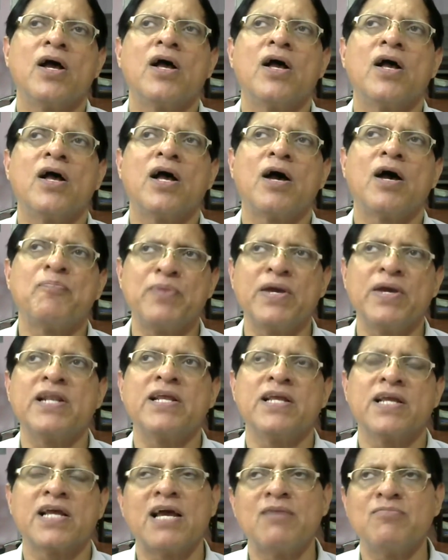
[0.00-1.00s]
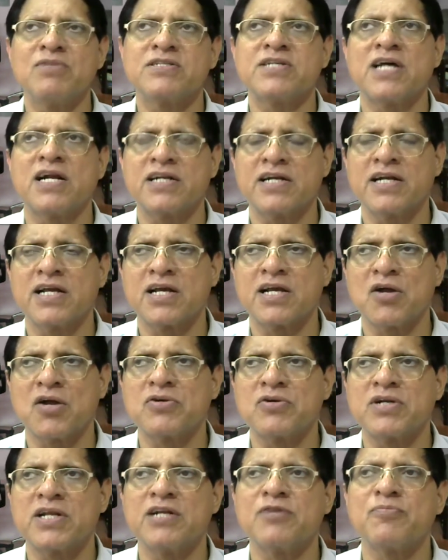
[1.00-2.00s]
appearing. I'm a chartered
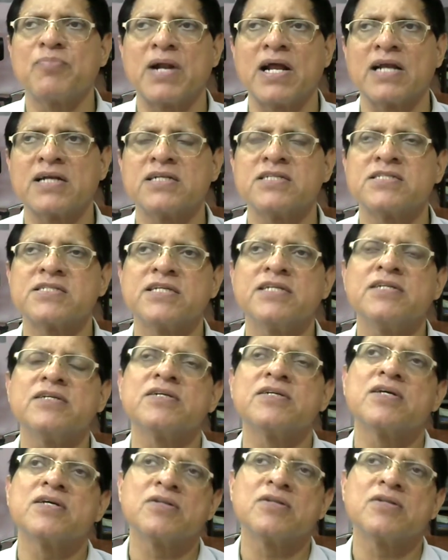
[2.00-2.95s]
accountant practicing.